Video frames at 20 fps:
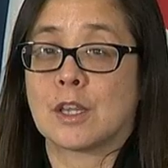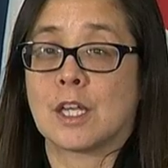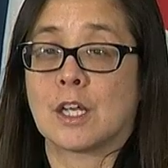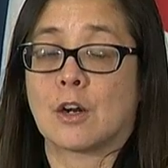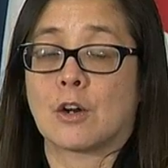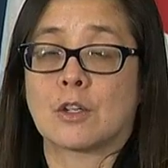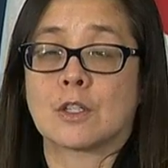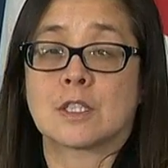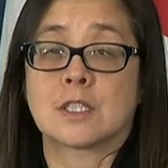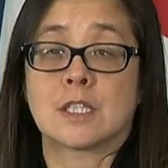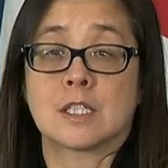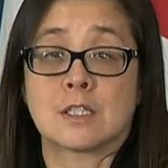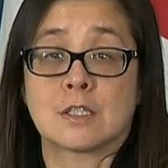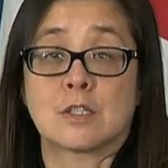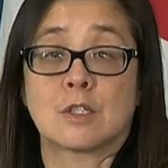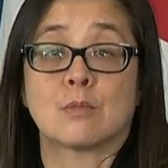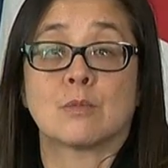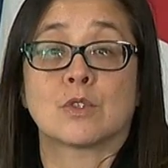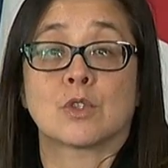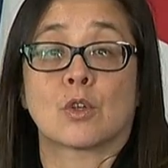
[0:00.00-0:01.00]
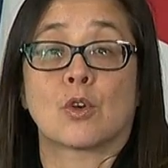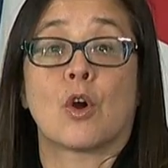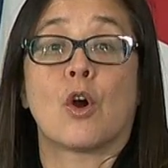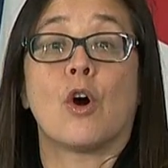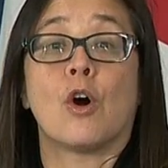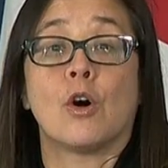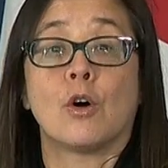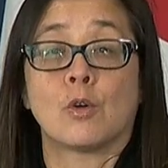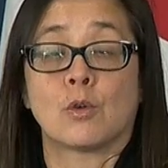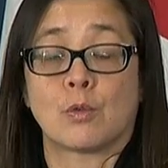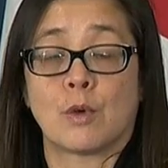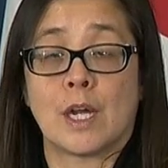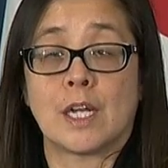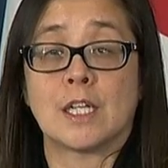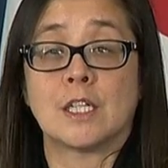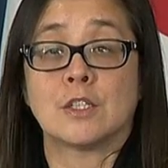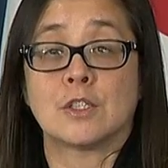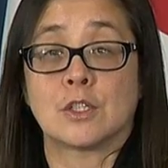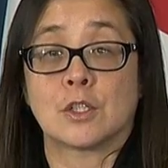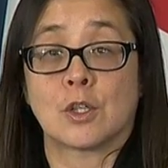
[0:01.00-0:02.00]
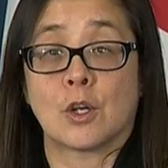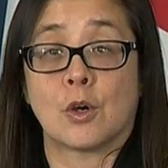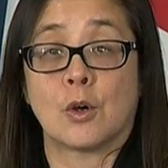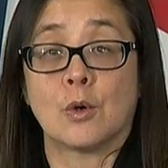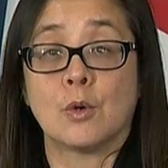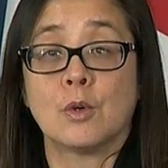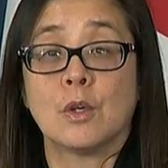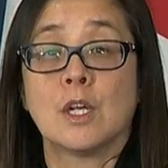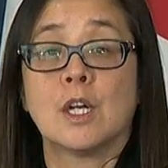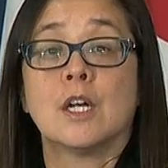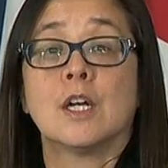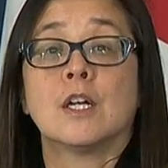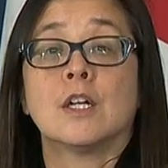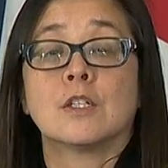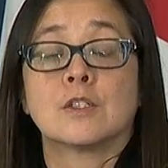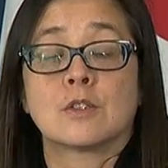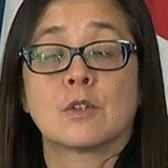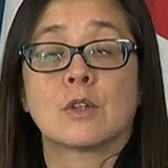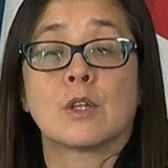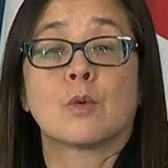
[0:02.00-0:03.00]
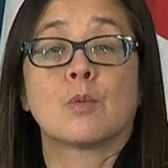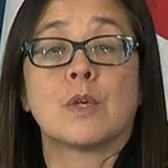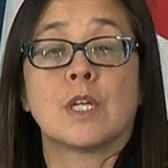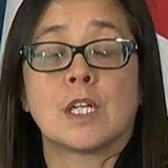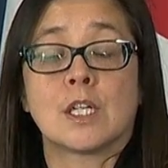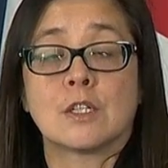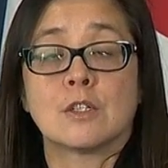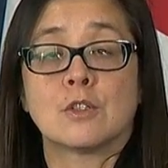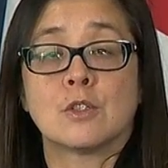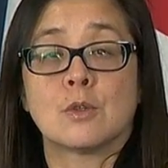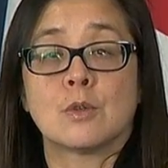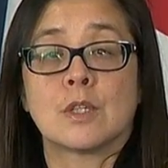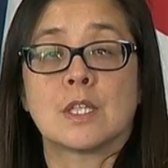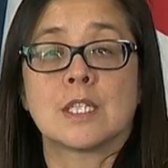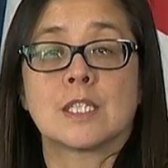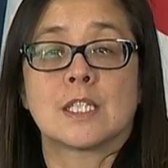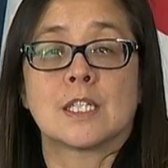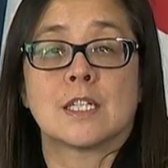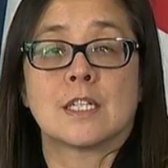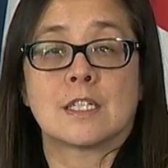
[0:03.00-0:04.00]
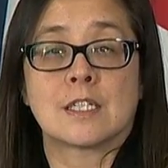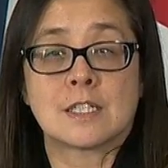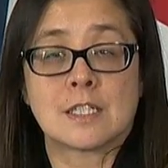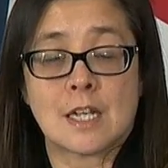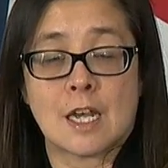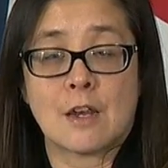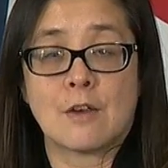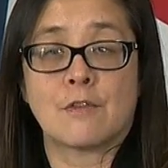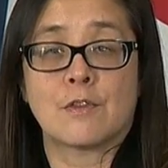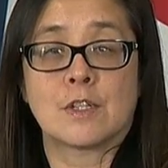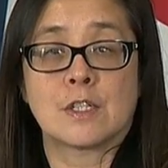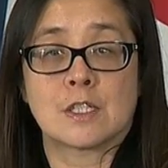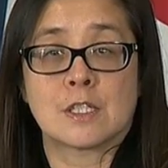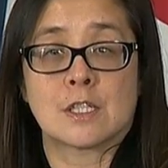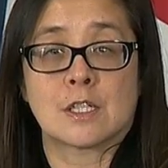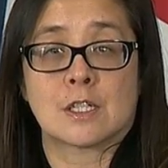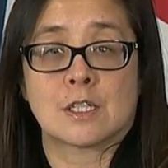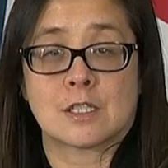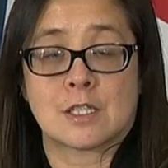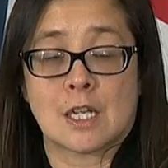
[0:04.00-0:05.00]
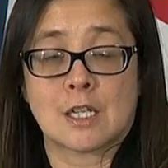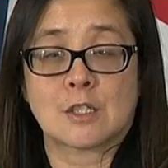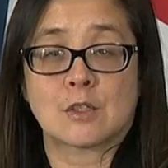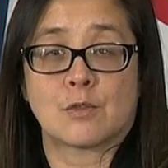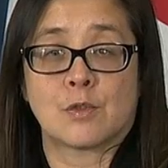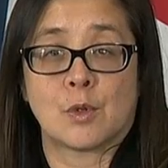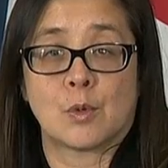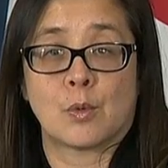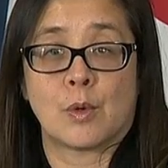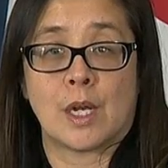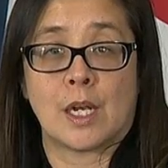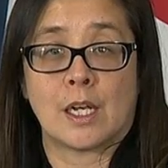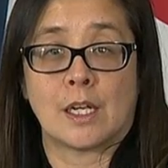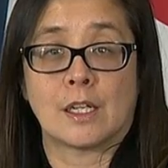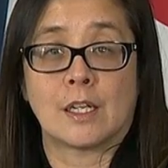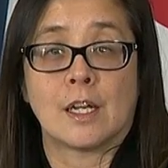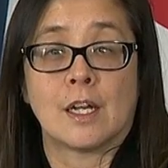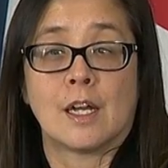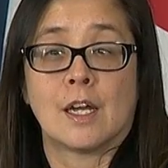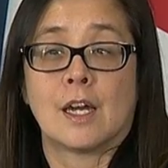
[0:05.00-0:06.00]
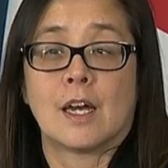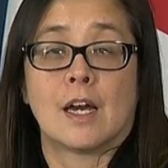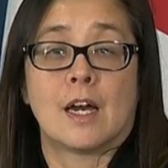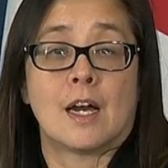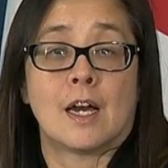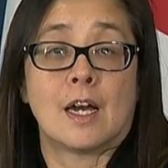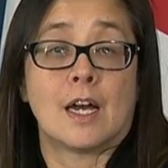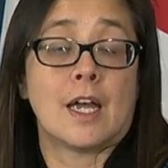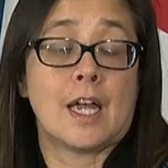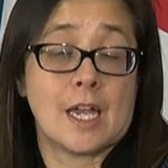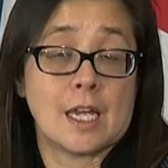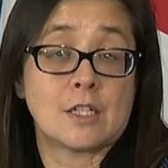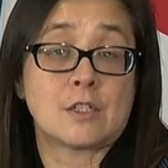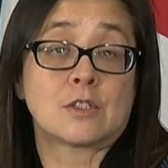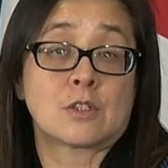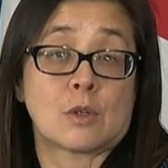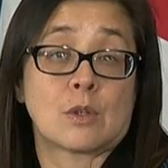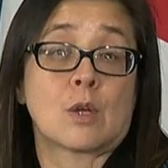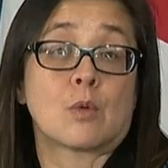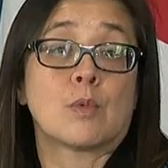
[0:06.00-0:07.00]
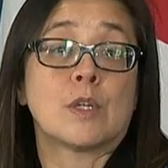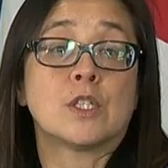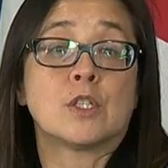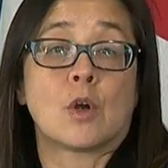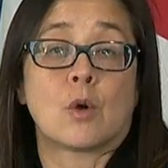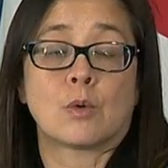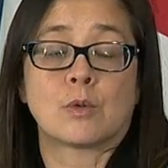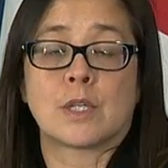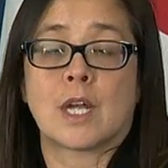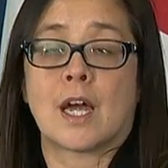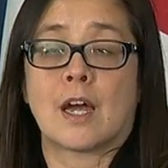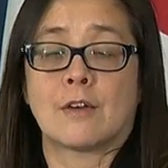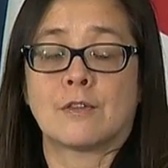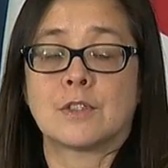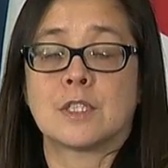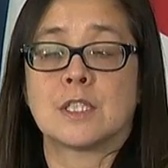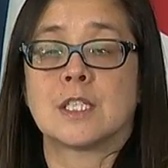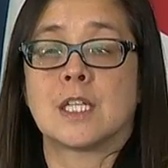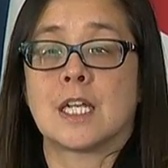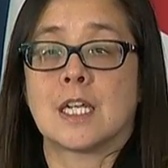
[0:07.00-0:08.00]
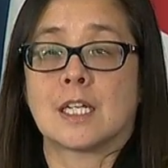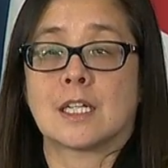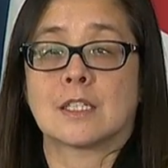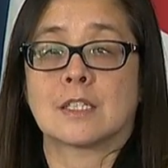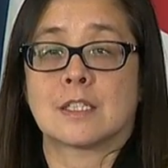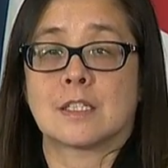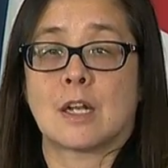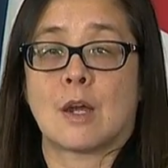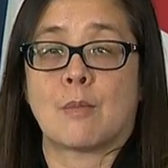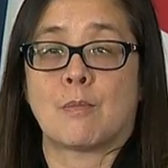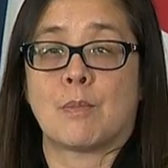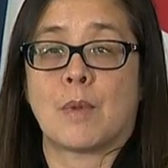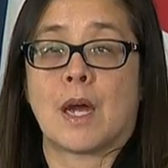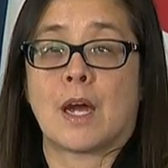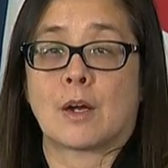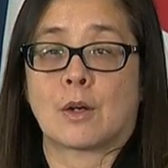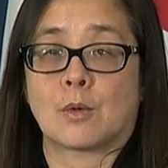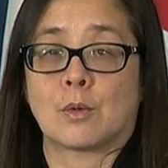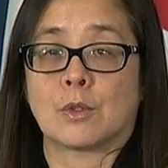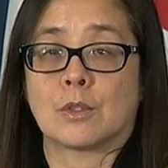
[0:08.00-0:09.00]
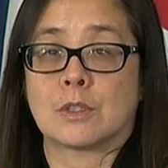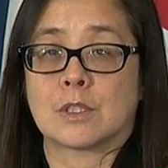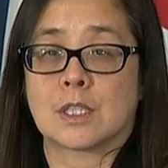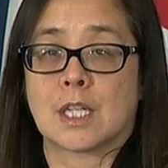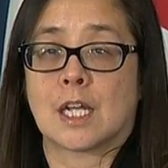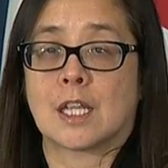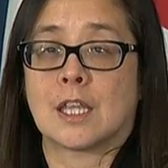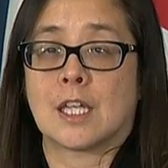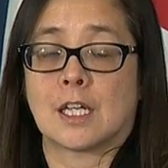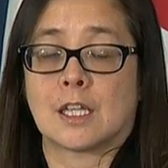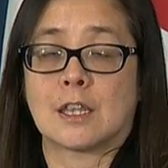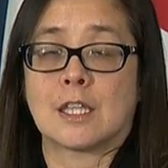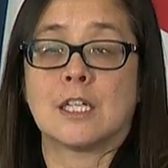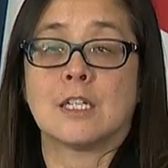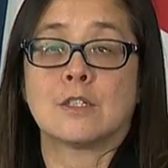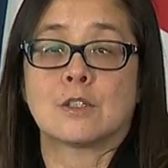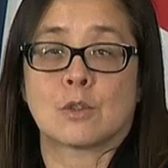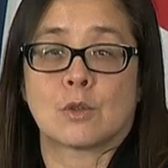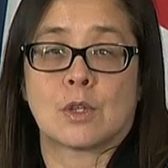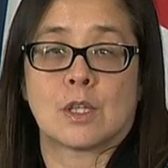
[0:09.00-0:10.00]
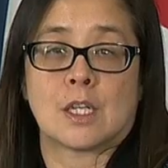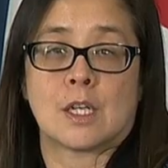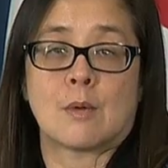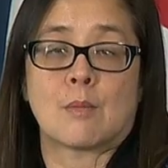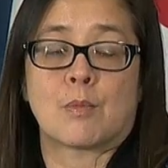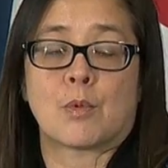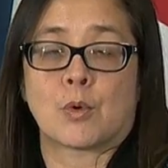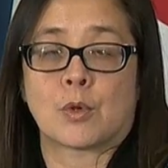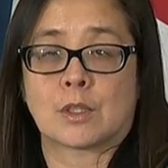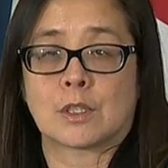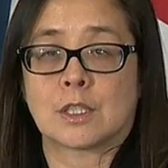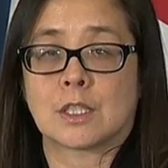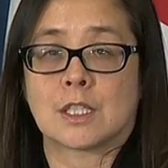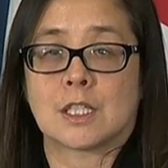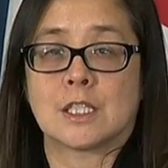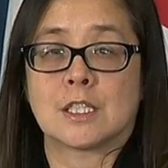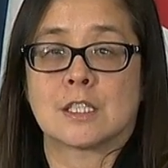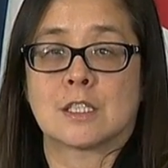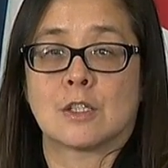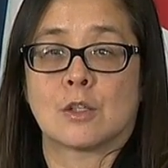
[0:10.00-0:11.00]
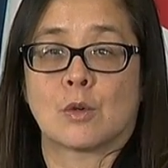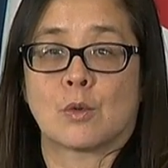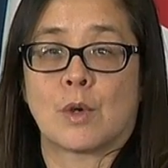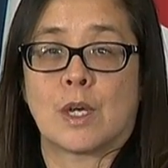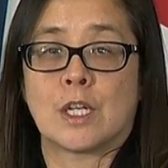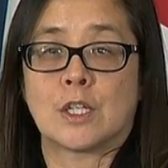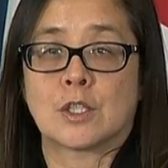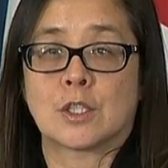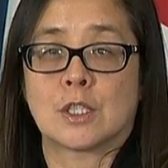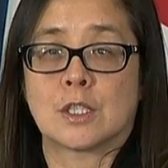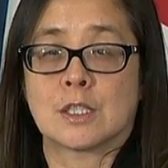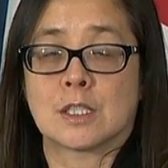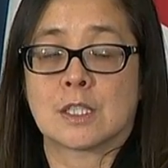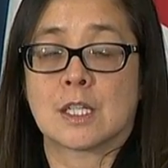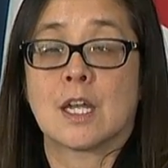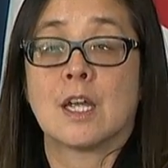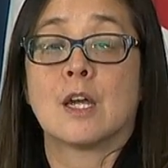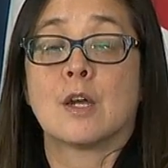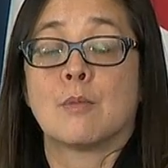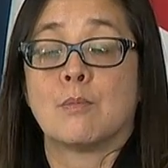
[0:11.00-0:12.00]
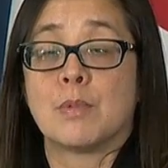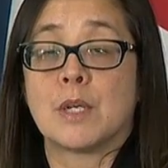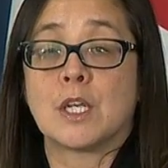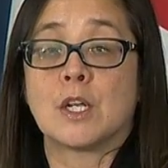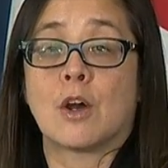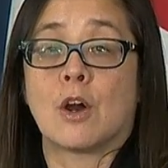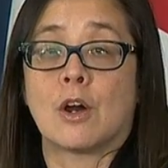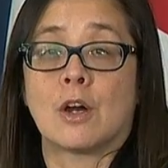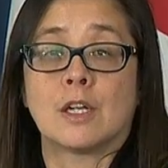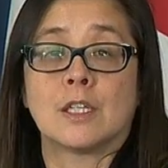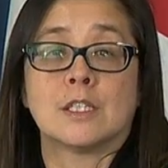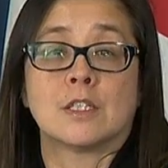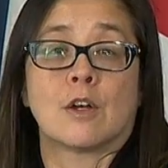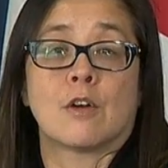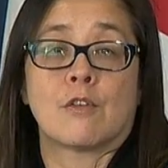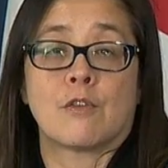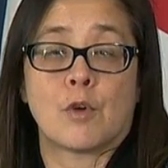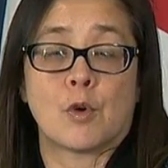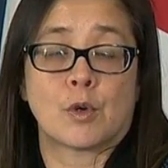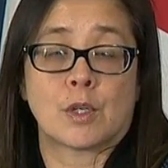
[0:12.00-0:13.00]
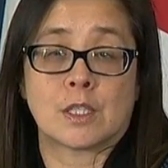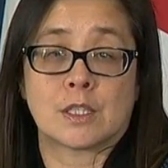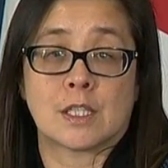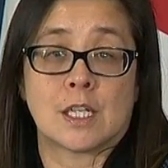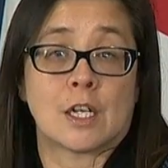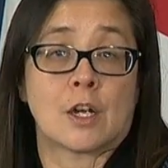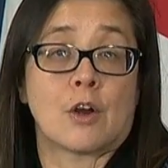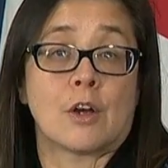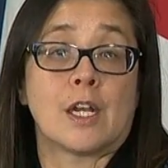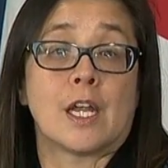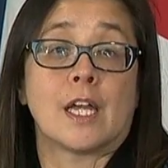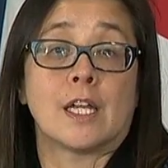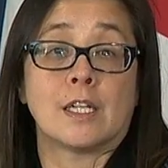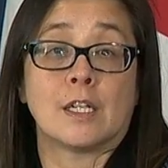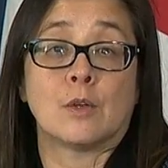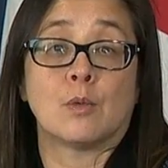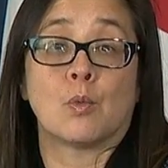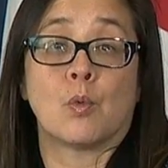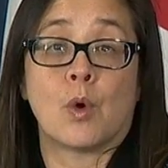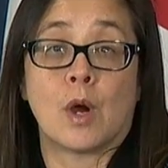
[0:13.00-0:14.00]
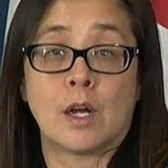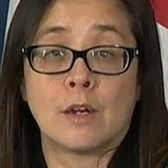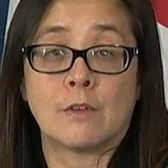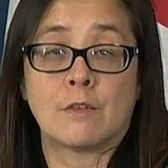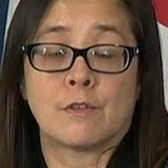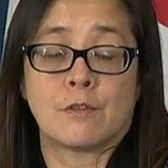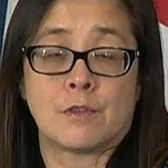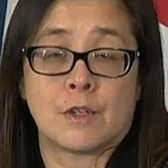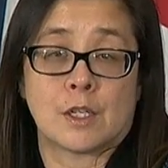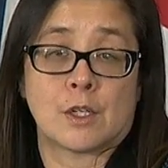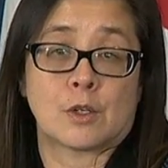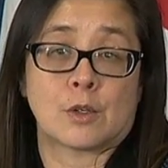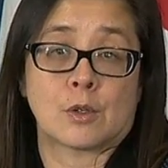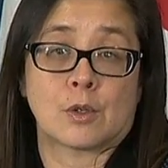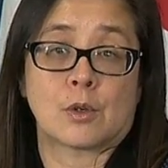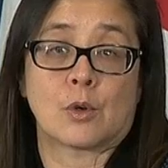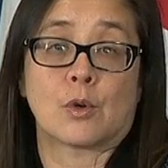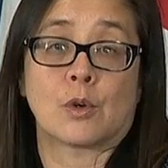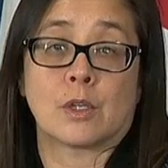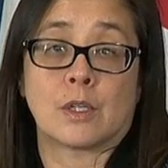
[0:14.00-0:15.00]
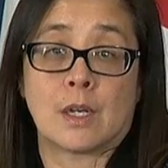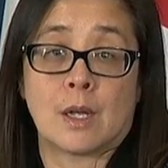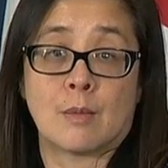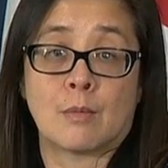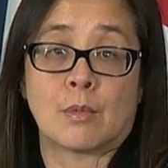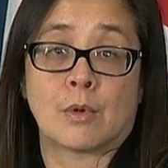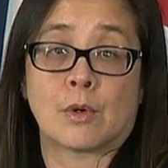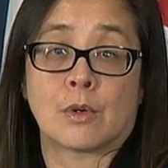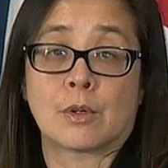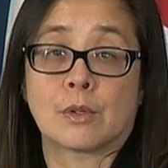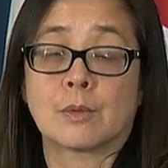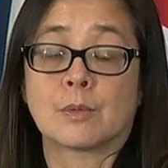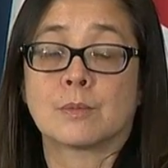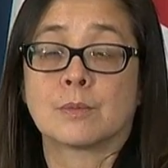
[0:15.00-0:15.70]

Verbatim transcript: that our systems are all ready to go so that we can do this in a safe and successful way uh, and so that we don't have to take a step backwards. I think these are the important considerations beyond focusing on any one figure or number.